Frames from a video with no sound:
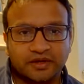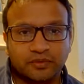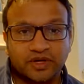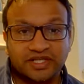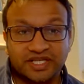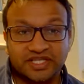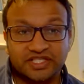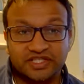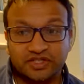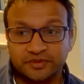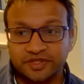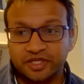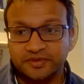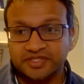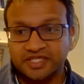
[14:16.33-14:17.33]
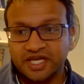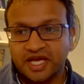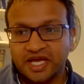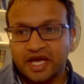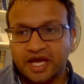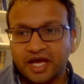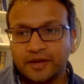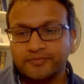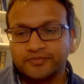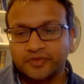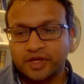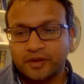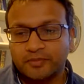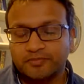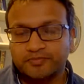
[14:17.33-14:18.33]
why didn't you stop the committees?
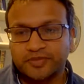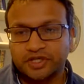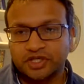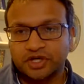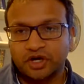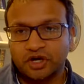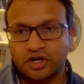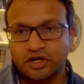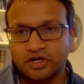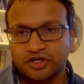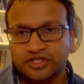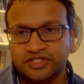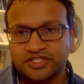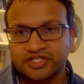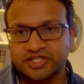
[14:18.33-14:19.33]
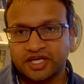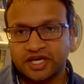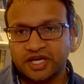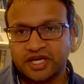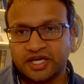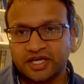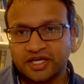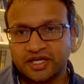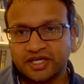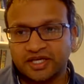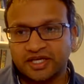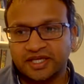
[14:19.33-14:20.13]
Because the